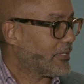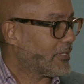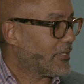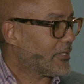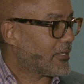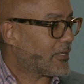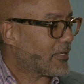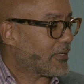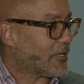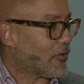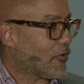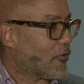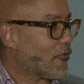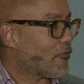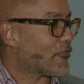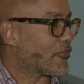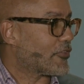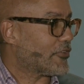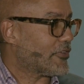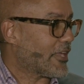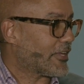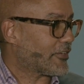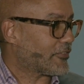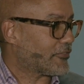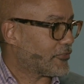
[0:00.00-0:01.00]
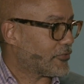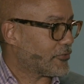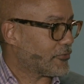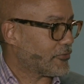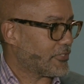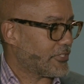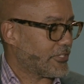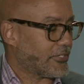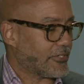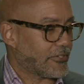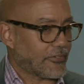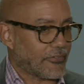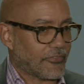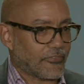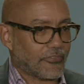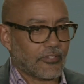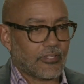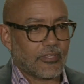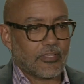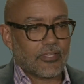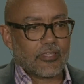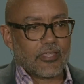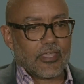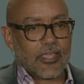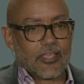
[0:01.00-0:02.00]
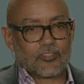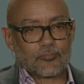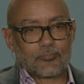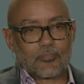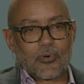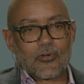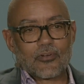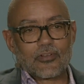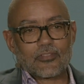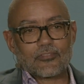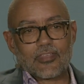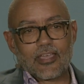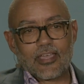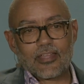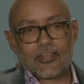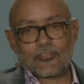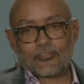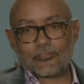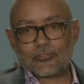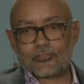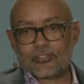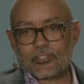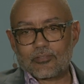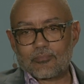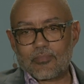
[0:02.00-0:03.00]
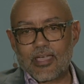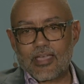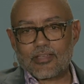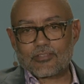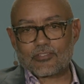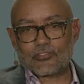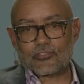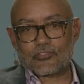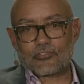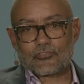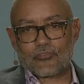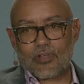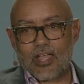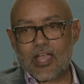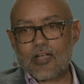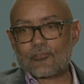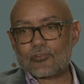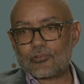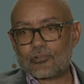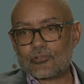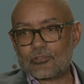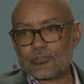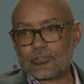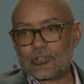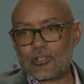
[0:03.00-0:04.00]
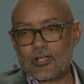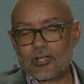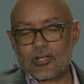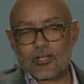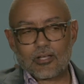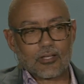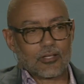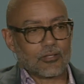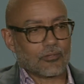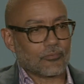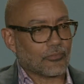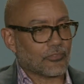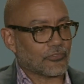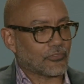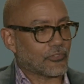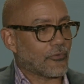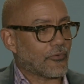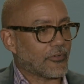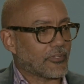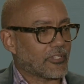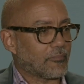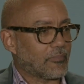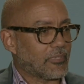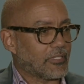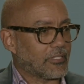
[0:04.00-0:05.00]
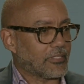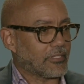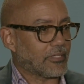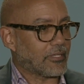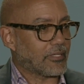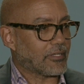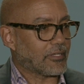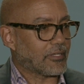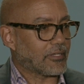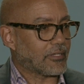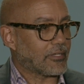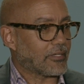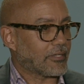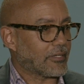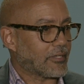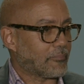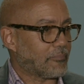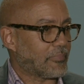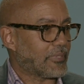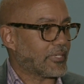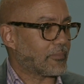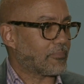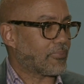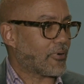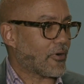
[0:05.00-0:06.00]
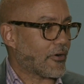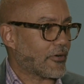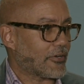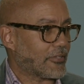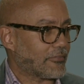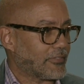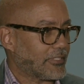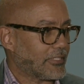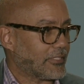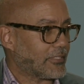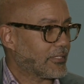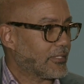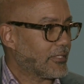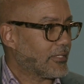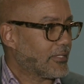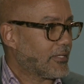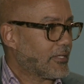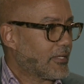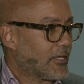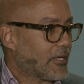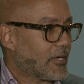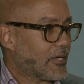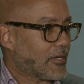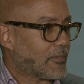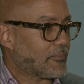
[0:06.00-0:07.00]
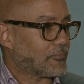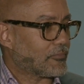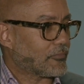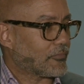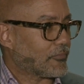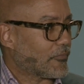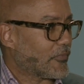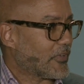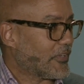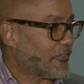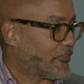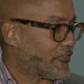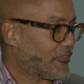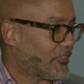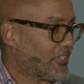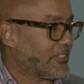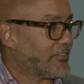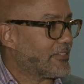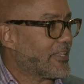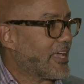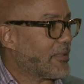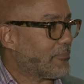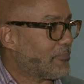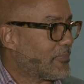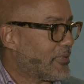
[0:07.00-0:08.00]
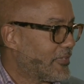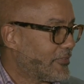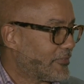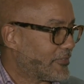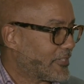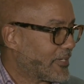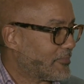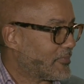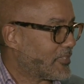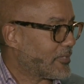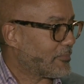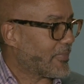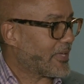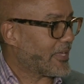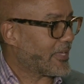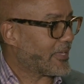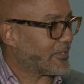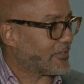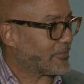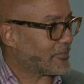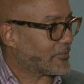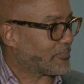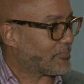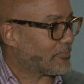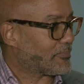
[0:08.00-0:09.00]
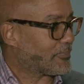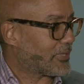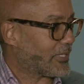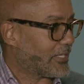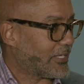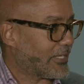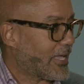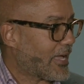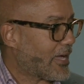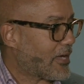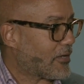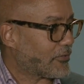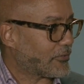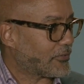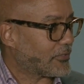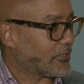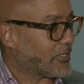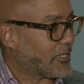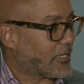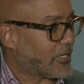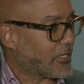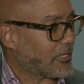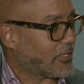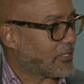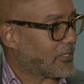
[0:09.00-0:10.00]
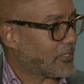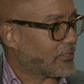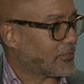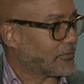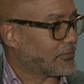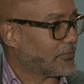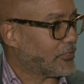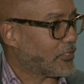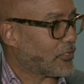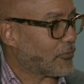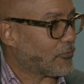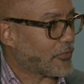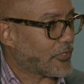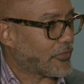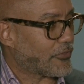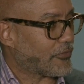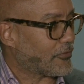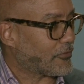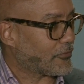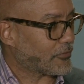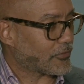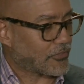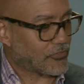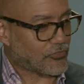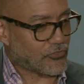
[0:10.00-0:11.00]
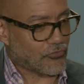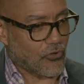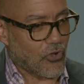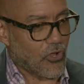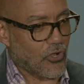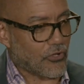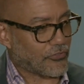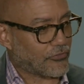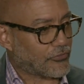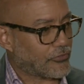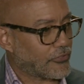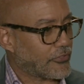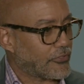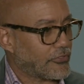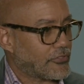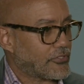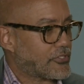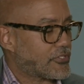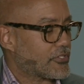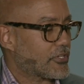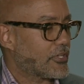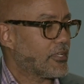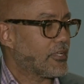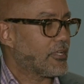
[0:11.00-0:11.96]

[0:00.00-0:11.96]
over the next 2 years. As part of that, as you can imagine, travel was going to be a big part of it. We've seen that pent-up demand play out, with strong search